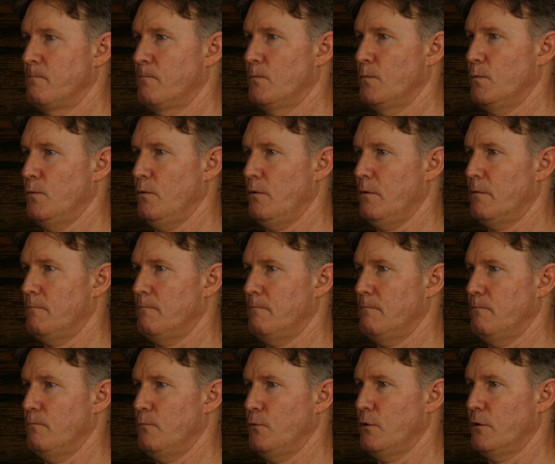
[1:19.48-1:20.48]
All right,
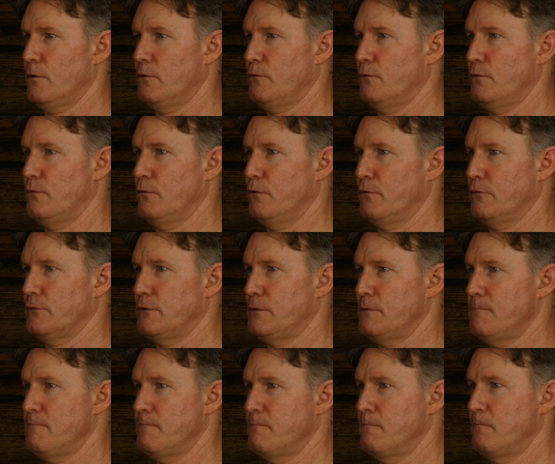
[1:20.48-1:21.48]
I've got 2 logs
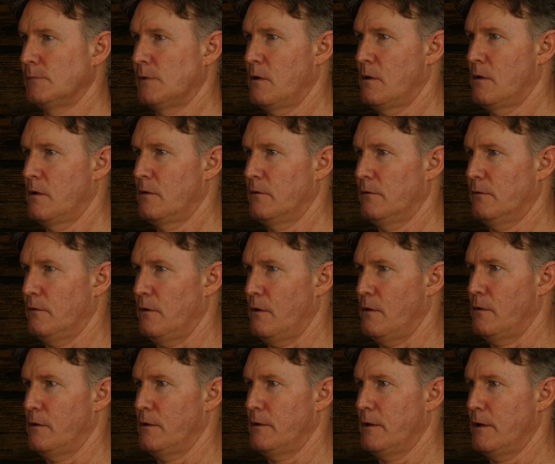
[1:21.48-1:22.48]
in.
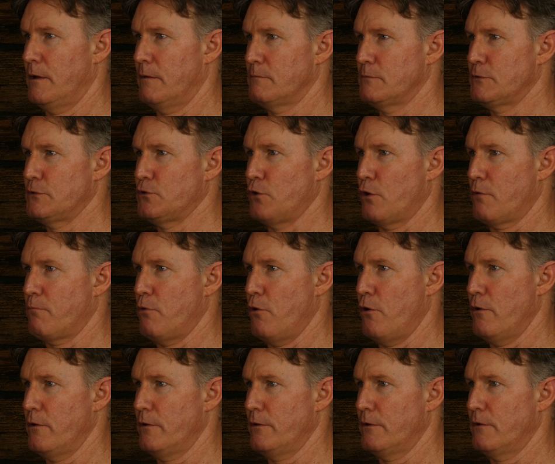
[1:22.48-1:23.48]
Slowly
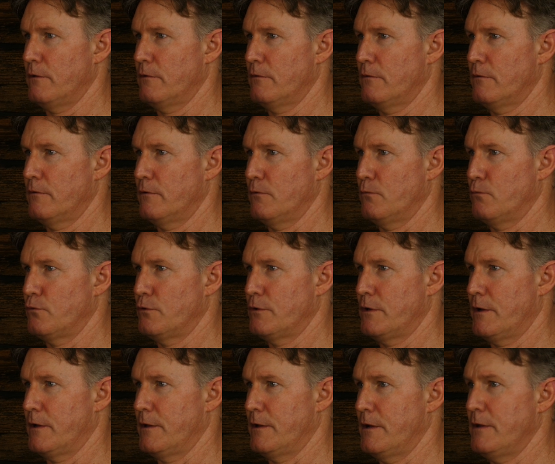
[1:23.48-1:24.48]
stockpiling the wood you're
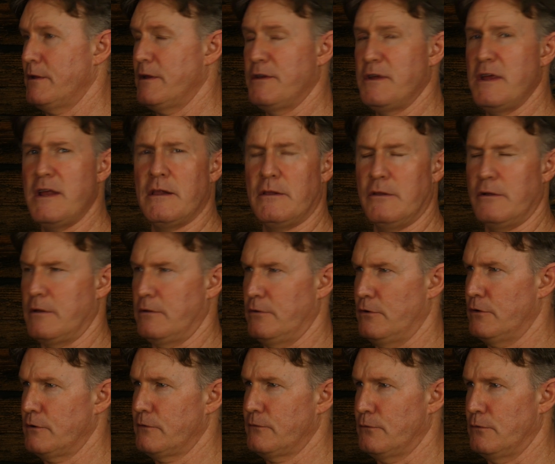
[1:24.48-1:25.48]
going to need. You need a lot of
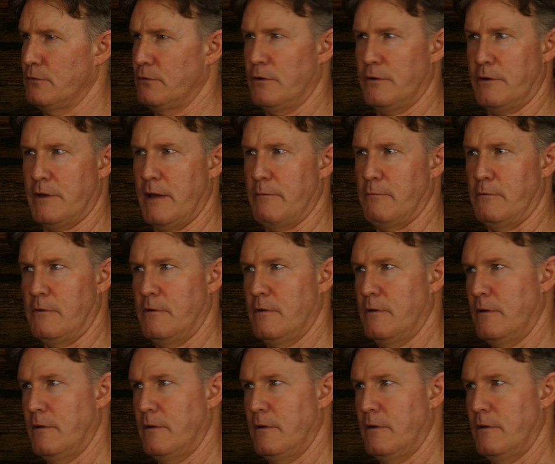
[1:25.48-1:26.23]
logs for a log cabin.